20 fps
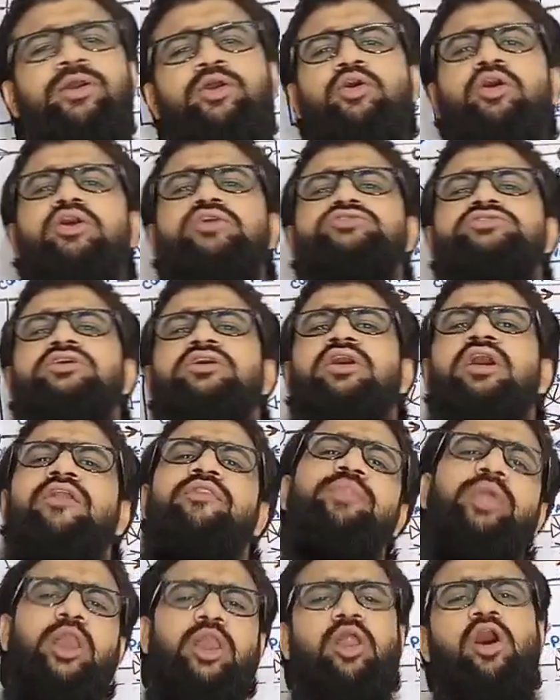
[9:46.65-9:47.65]

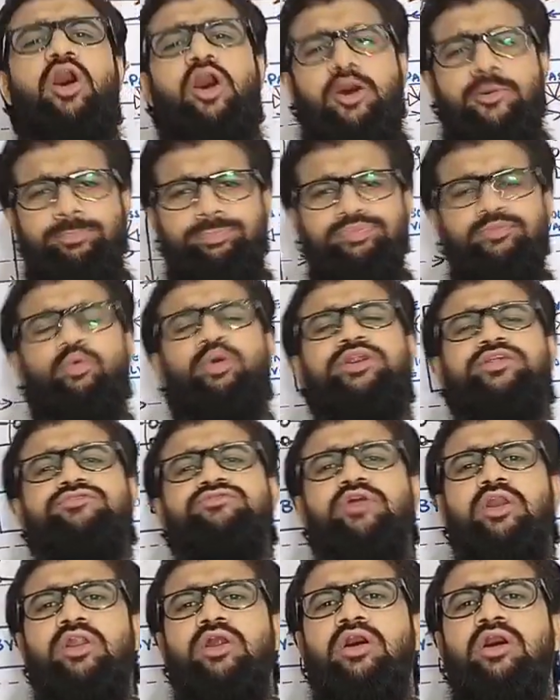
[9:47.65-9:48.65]
because the law, what
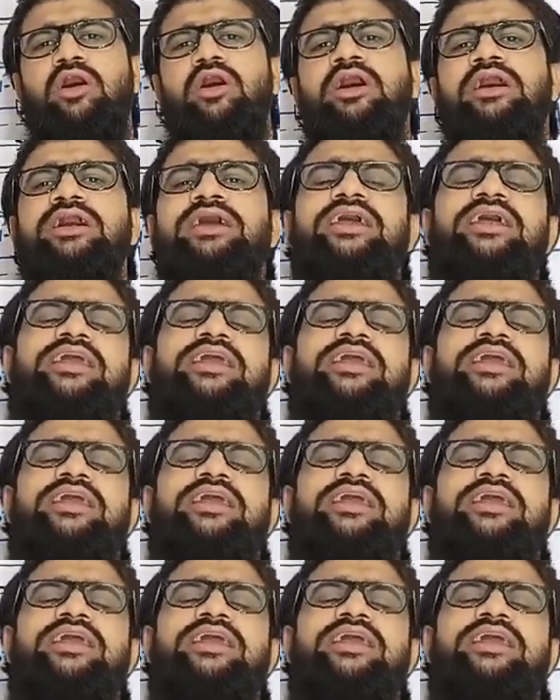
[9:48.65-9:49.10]
is the law?